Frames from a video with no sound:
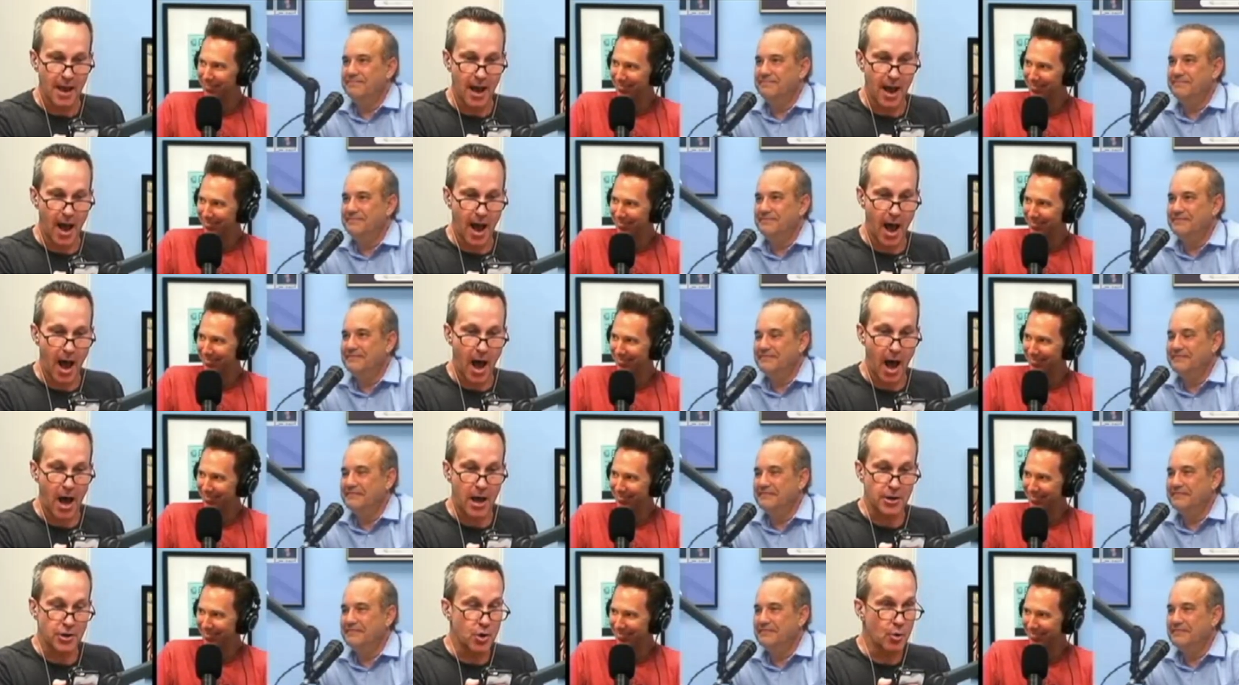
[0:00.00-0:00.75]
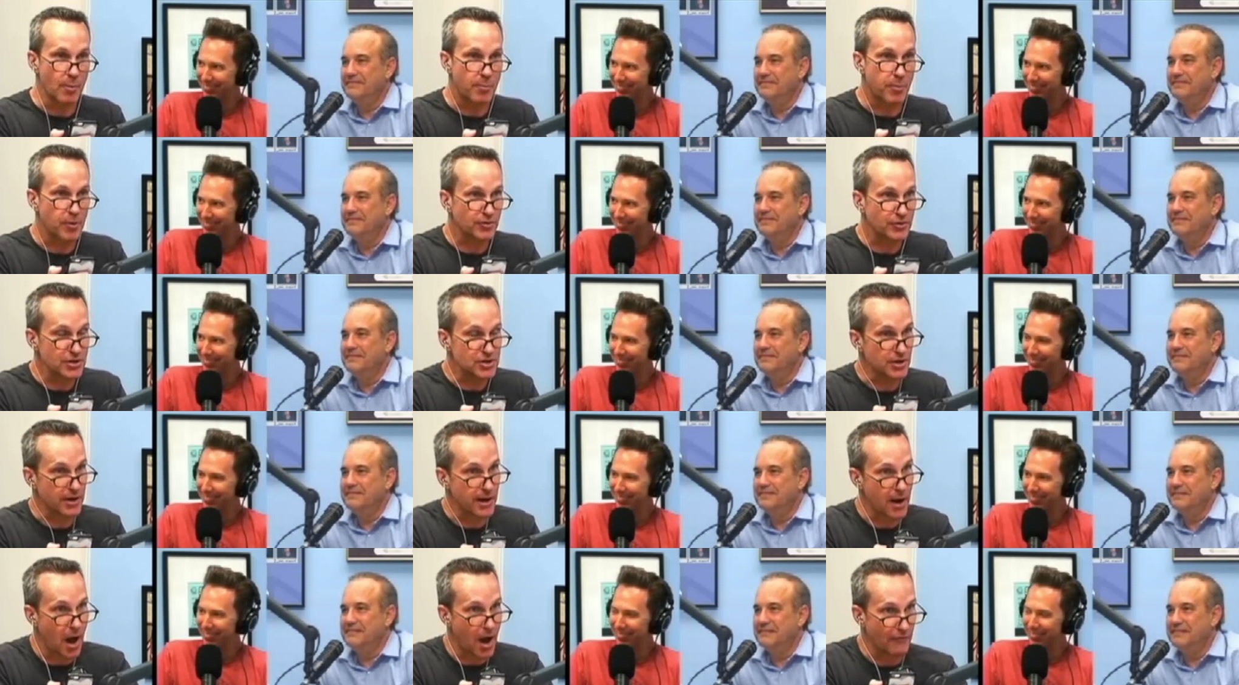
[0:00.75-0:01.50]
Speaker 1: Uh, you would put these in
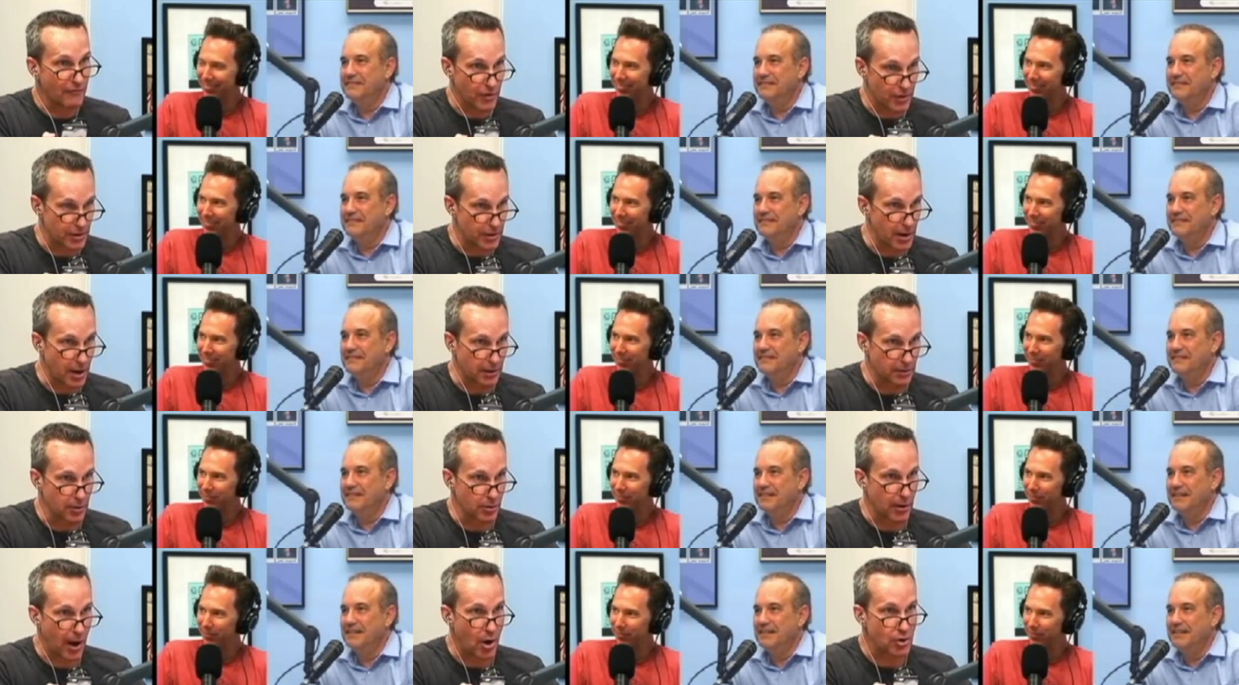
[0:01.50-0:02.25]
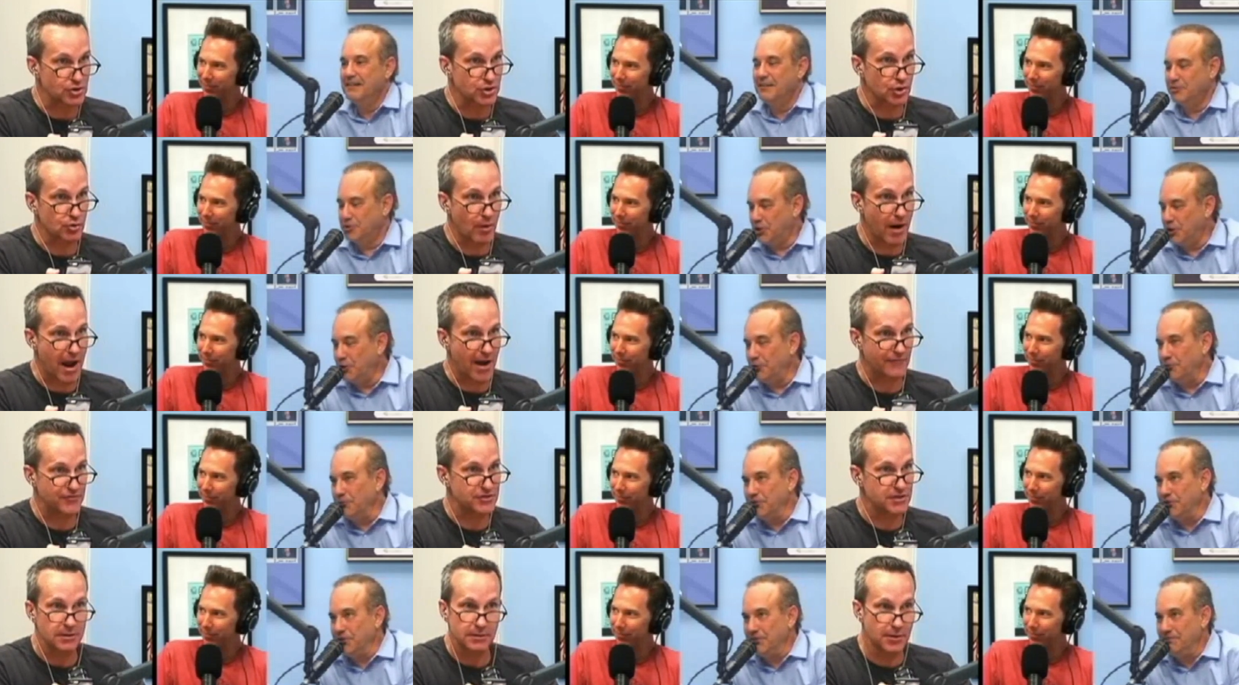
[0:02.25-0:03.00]
an oven, uh, little arts and
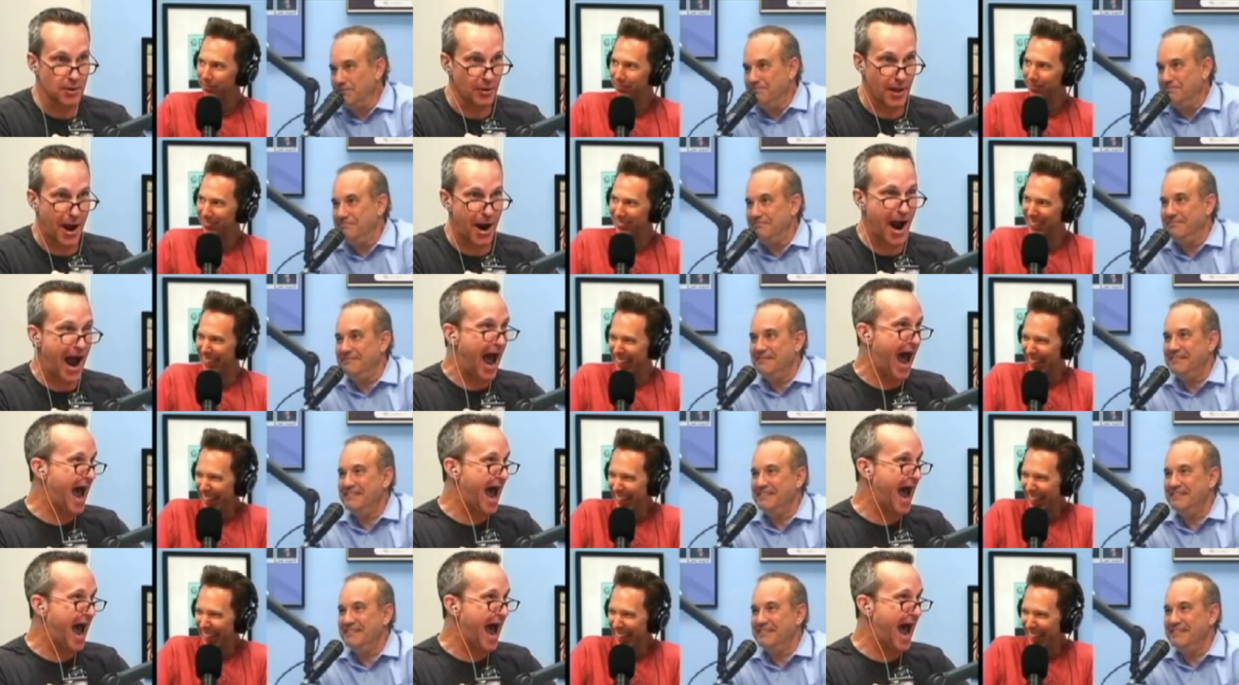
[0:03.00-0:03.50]
Jews. Crafts. Little arts.